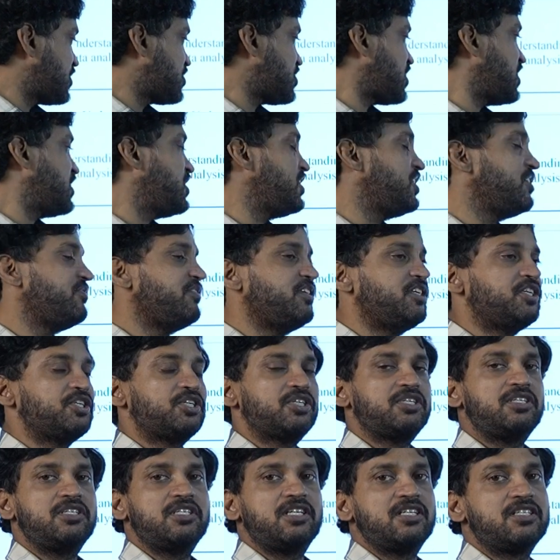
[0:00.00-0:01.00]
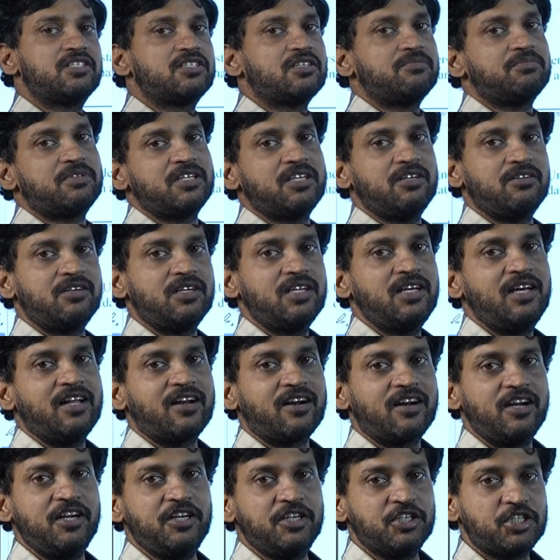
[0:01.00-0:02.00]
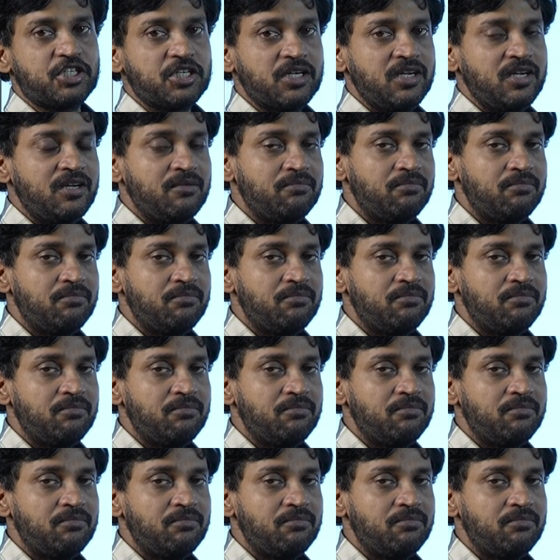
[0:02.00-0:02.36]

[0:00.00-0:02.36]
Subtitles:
standard deviation, there is something called a range.